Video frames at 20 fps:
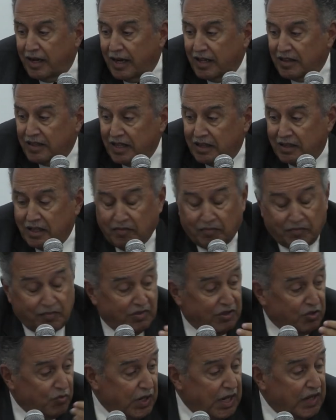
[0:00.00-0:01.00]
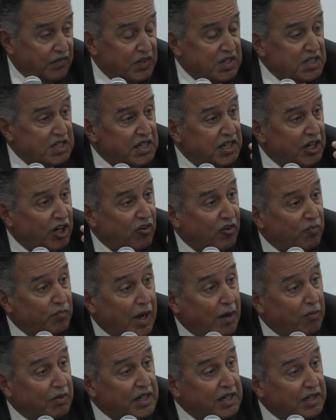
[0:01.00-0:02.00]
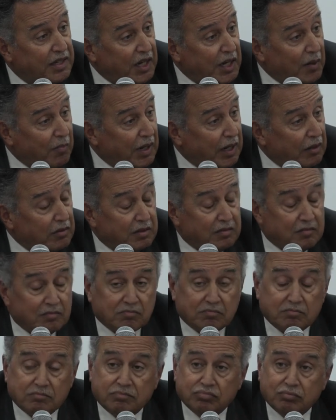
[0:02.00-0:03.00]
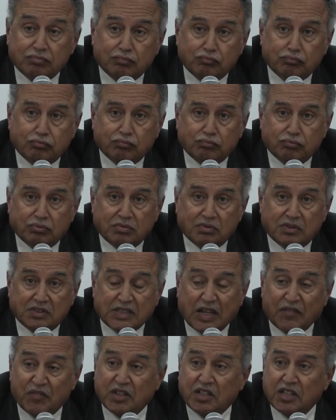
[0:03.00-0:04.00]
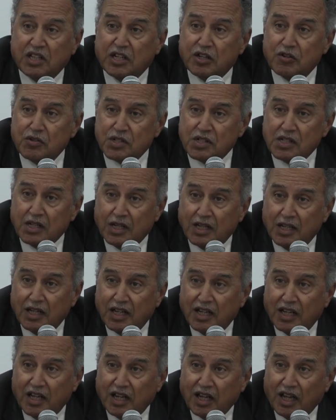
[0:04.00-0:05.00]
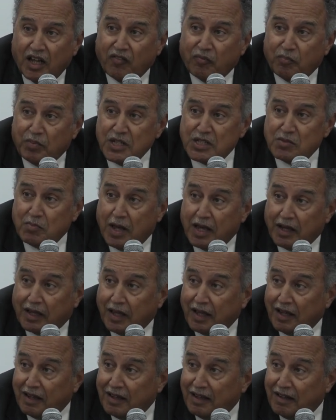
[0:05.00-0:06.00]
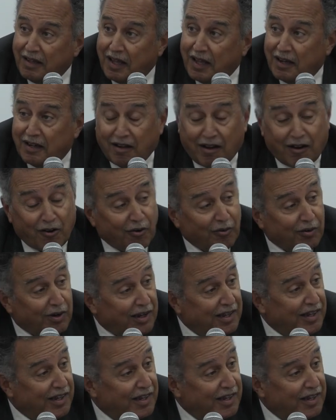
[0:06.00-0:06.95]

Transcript: I think the three of us here have probably done about 70 years of peacemaking, and our